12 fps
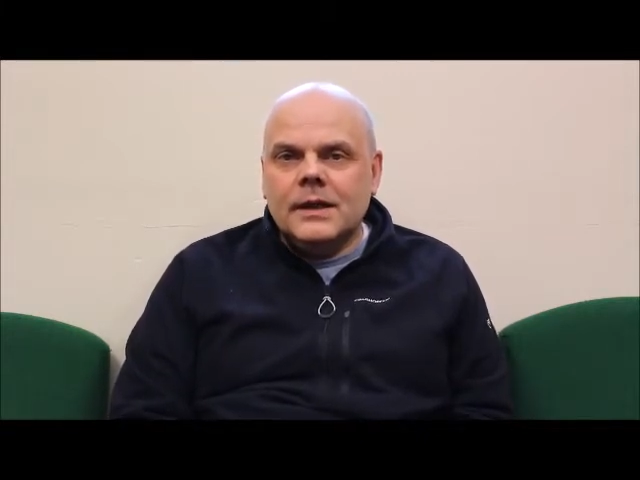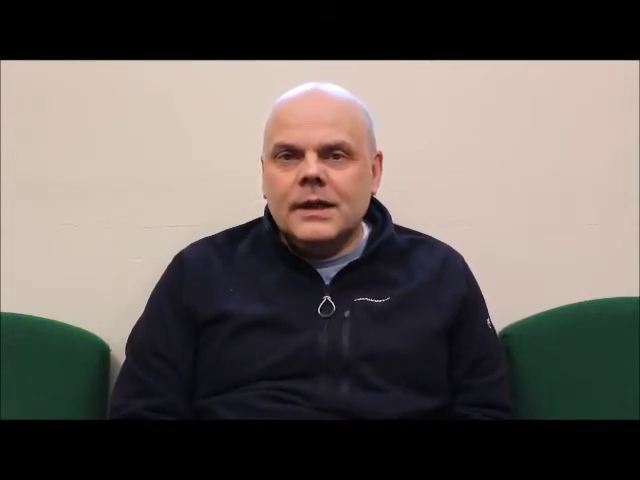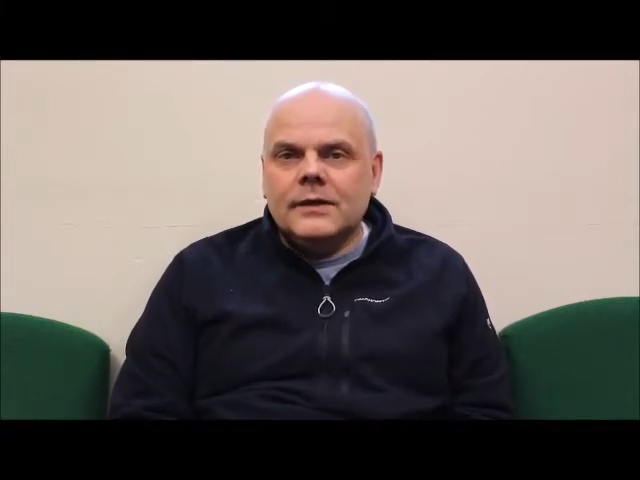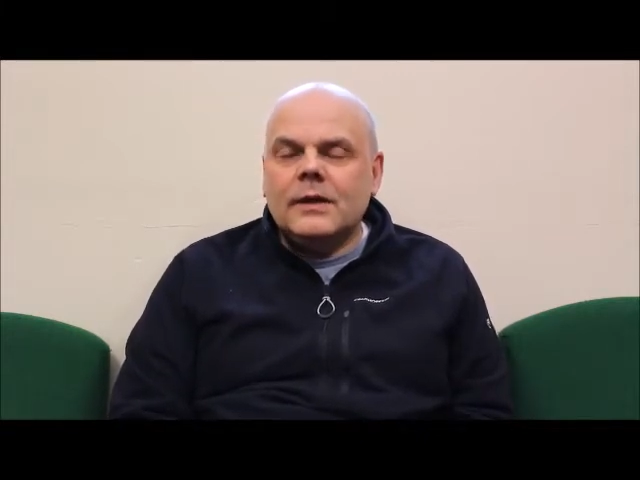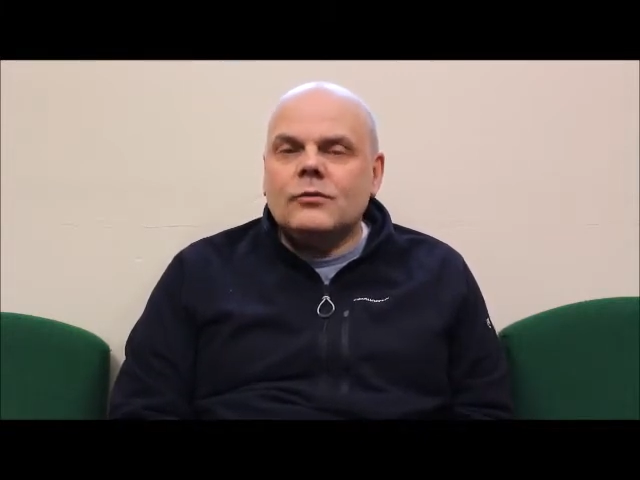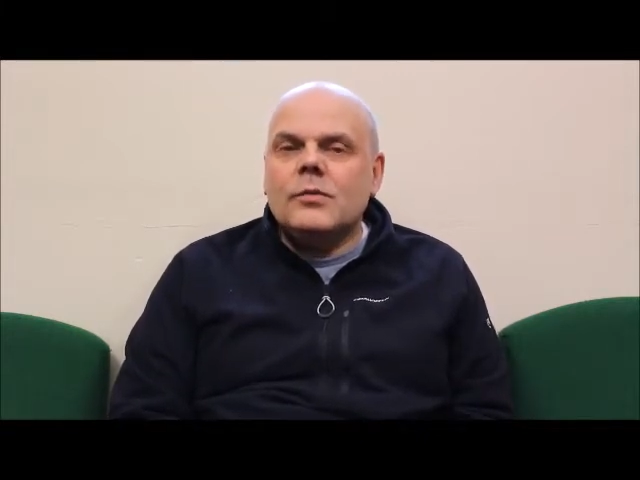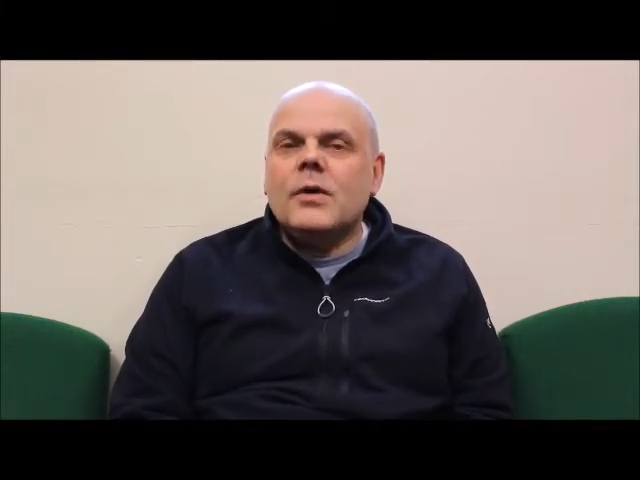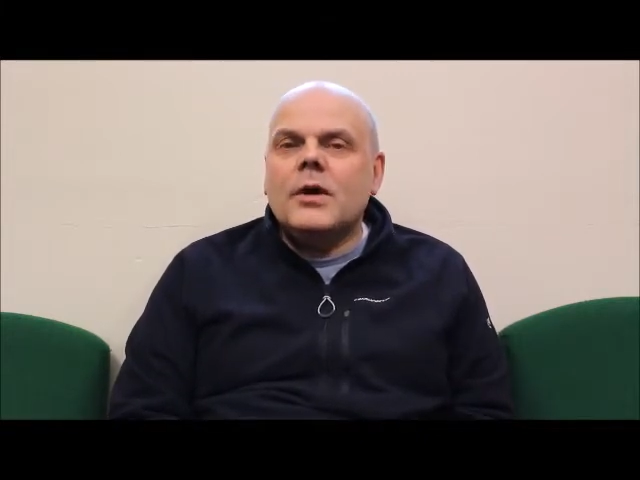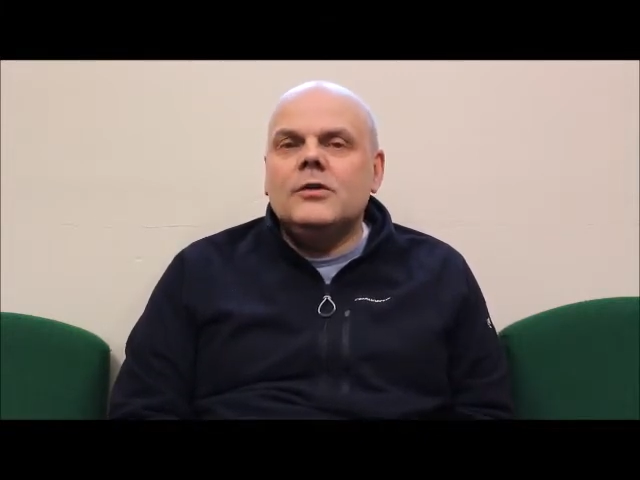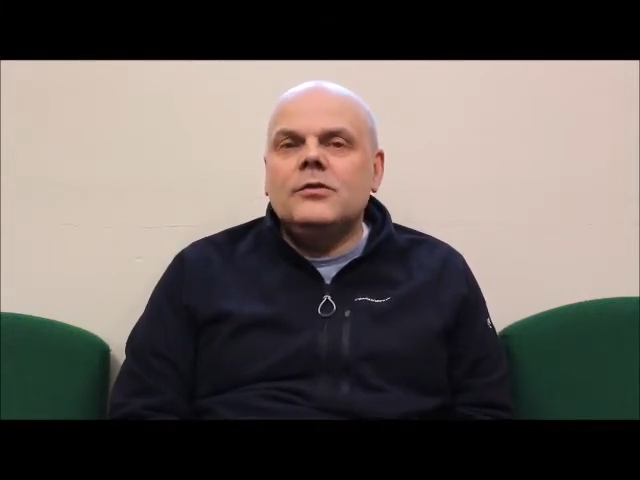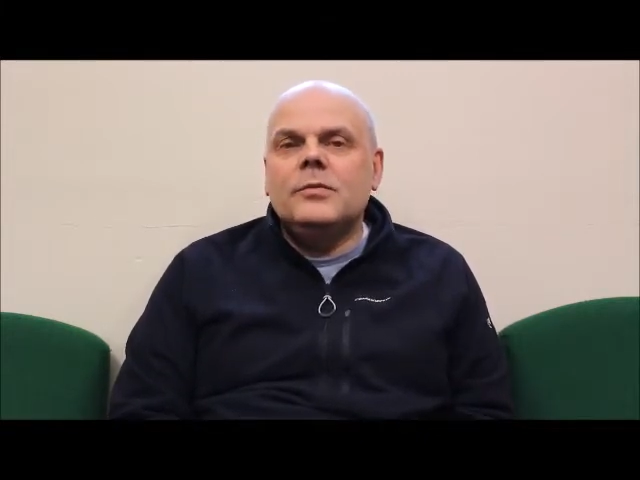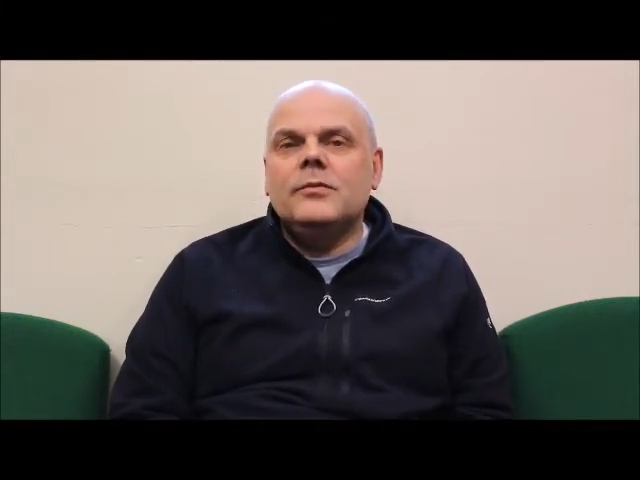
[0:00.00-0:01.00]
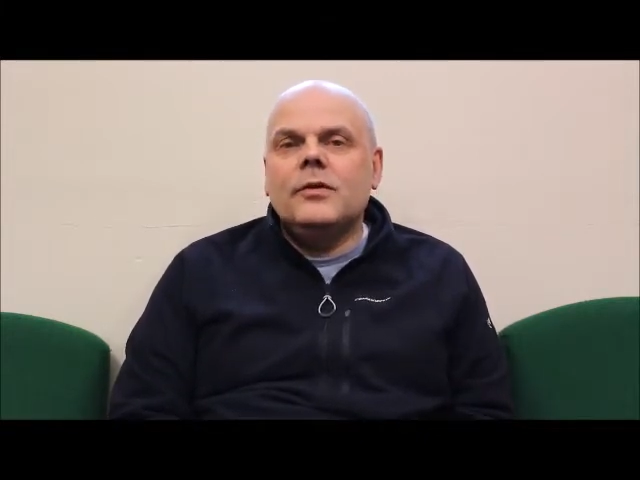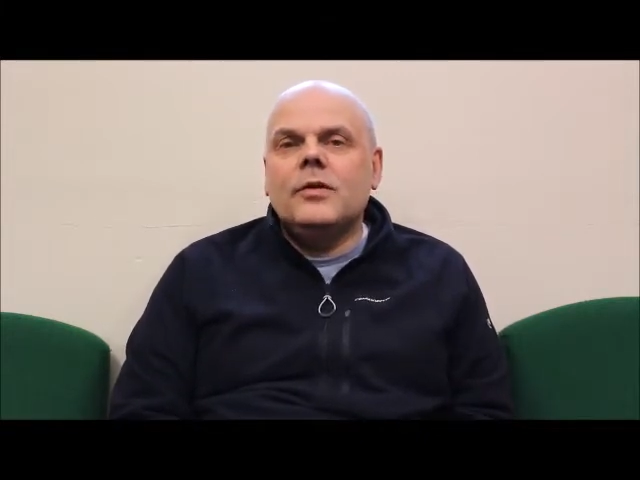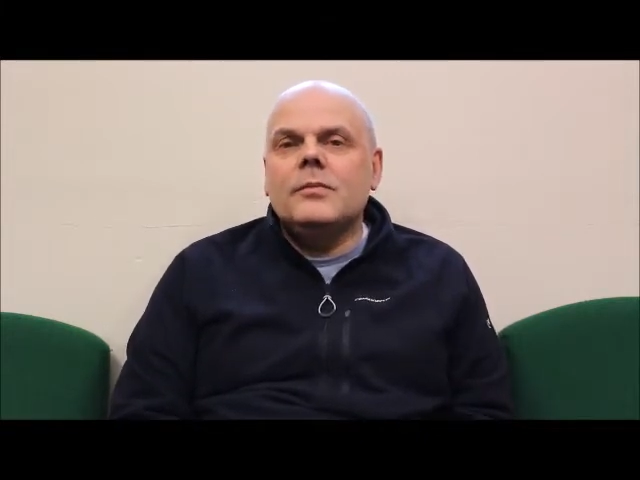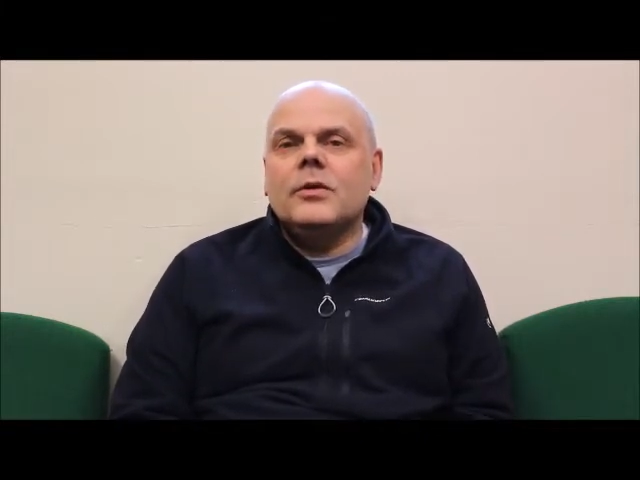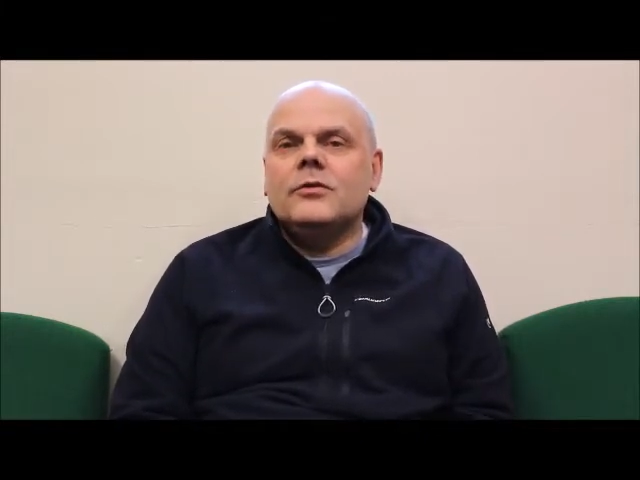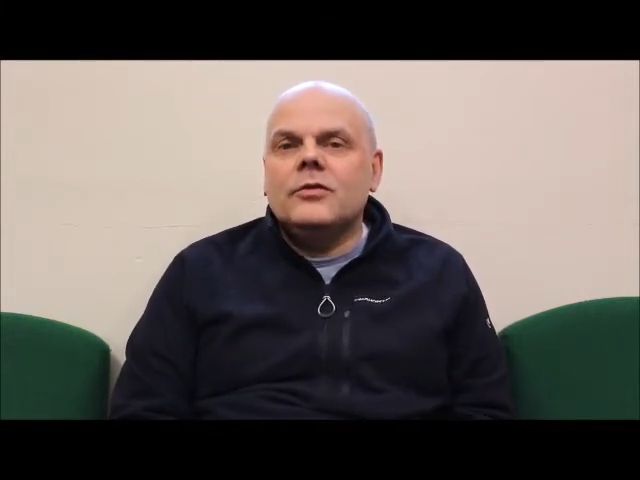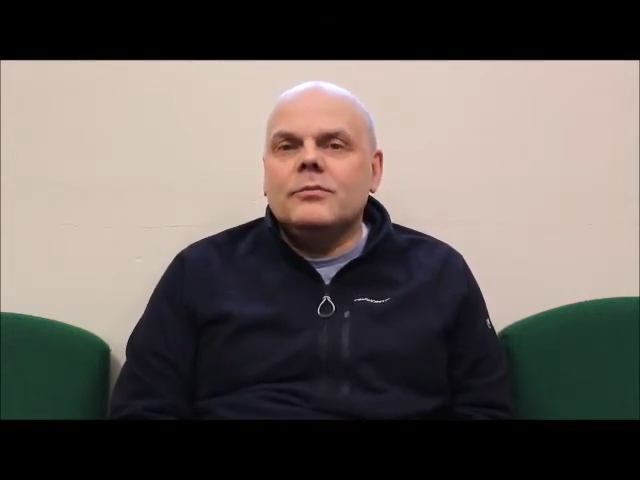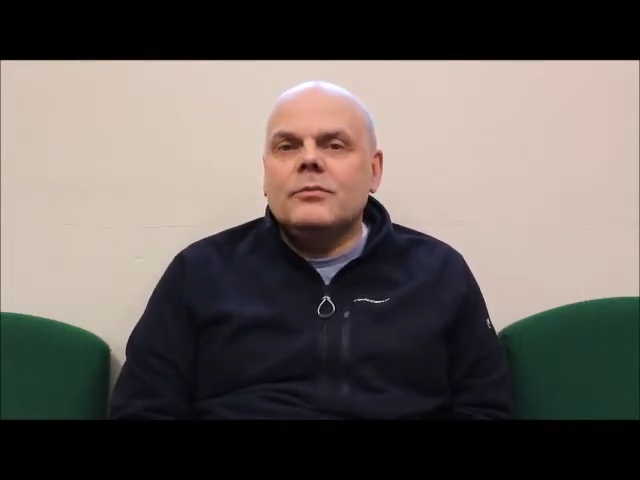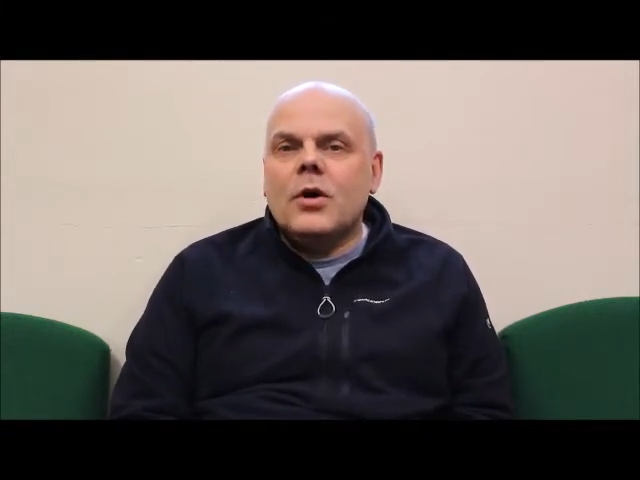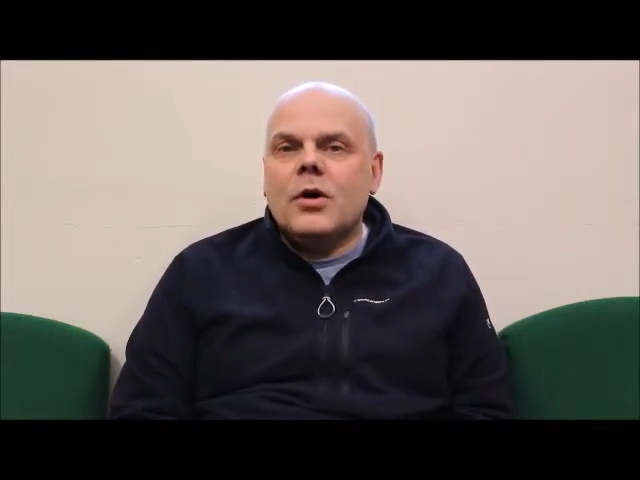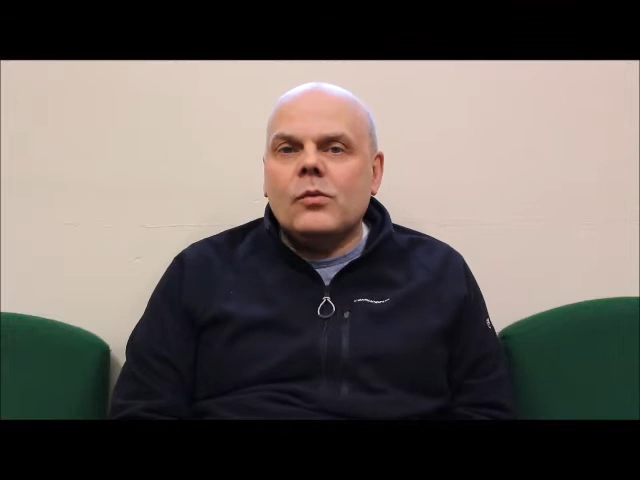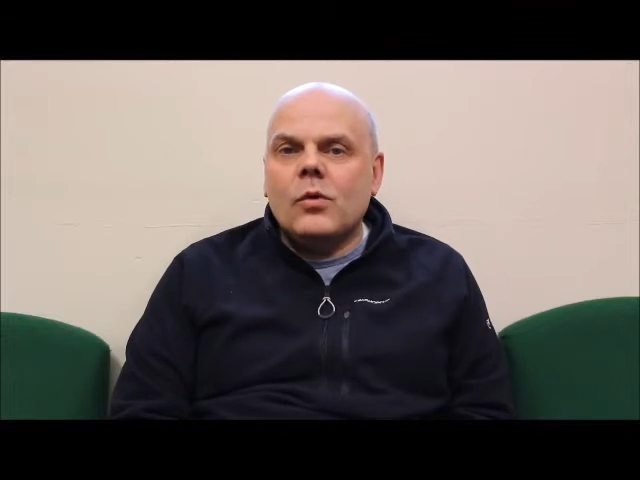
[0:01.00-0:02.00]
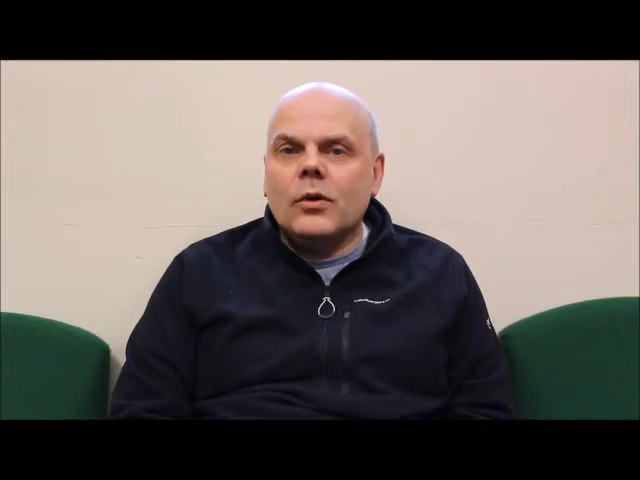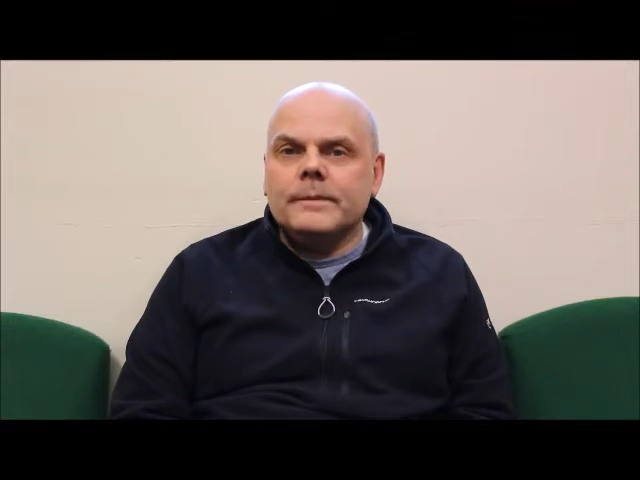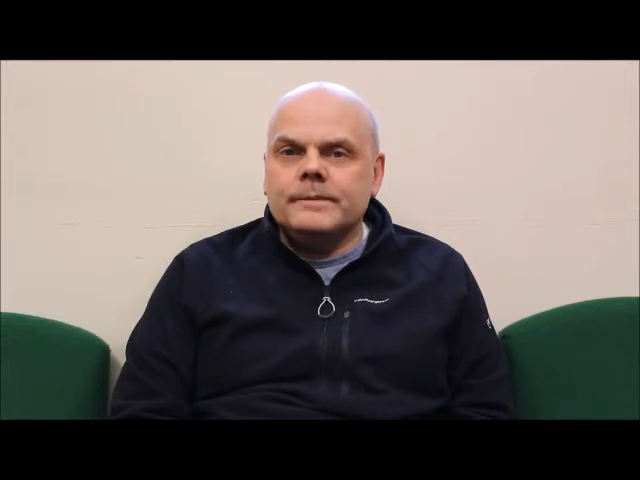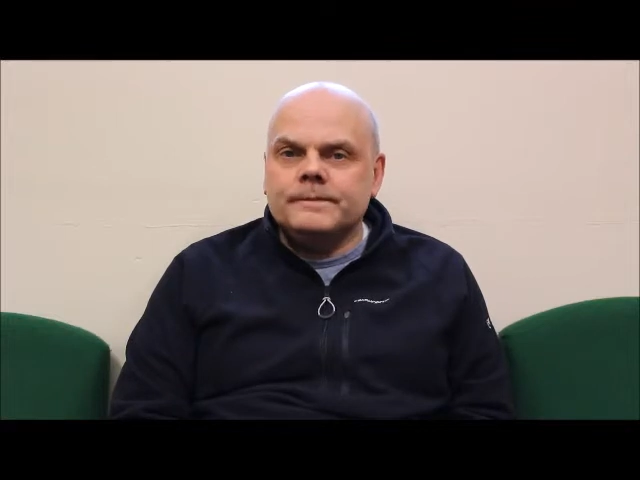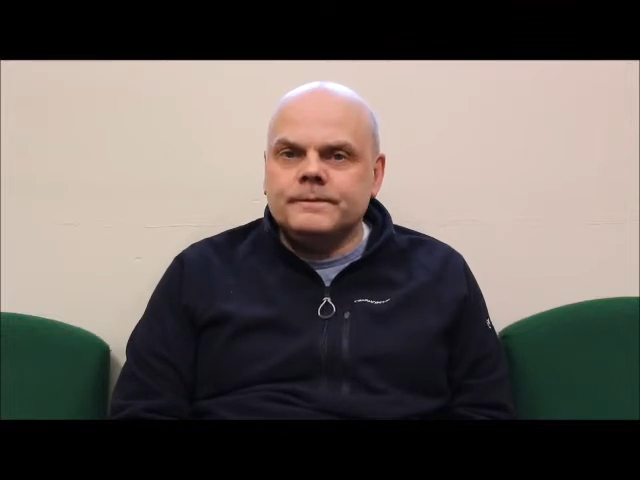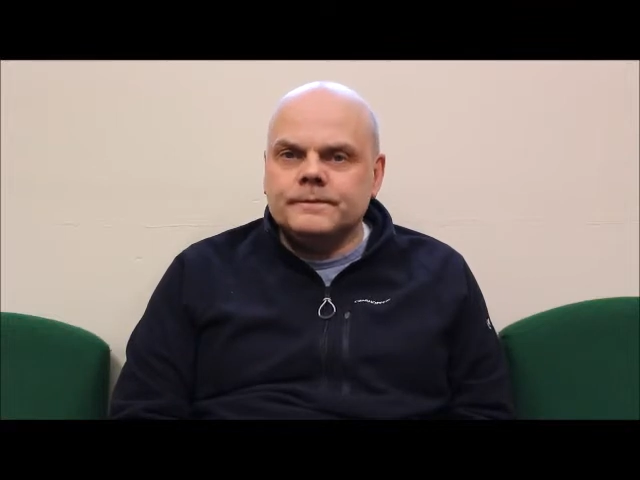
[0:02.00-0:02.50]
And that reminds me very much of Mark 1.